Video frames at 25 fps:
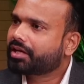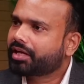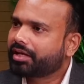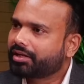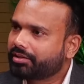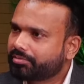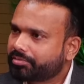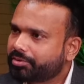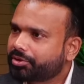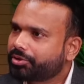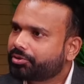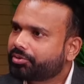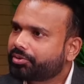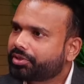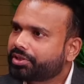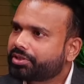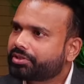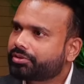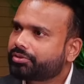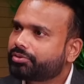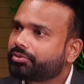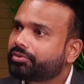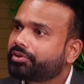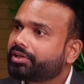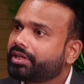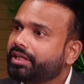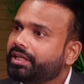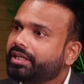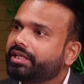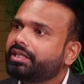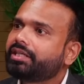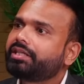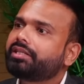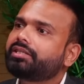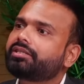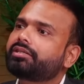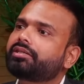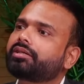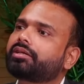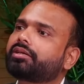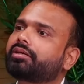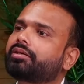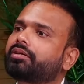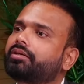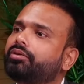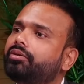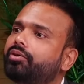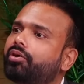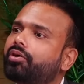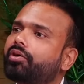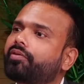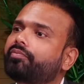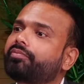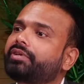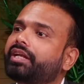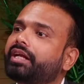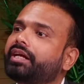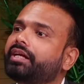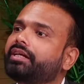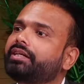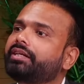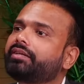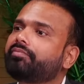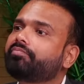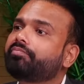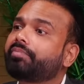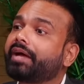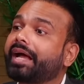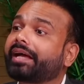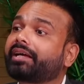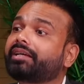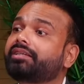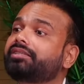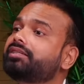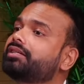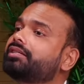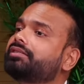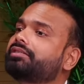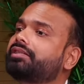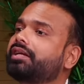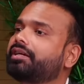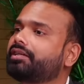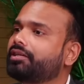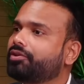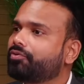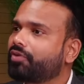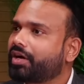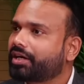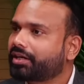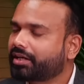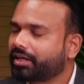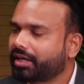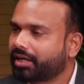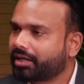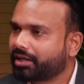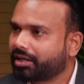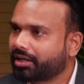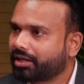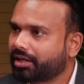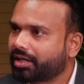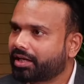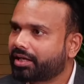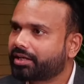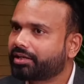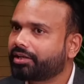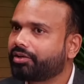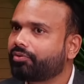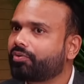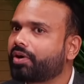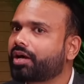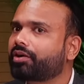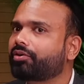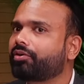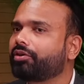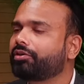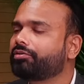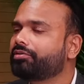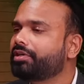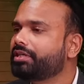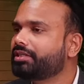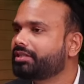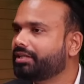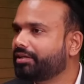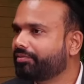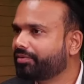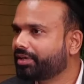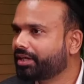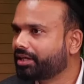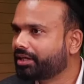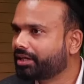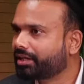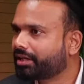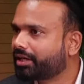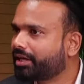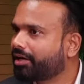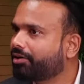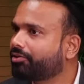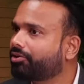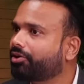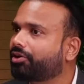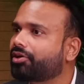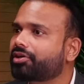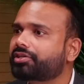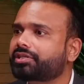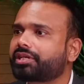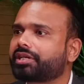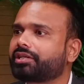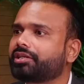helps you, is to release lot of negative baggages that you are carrying and you are always living in a chaos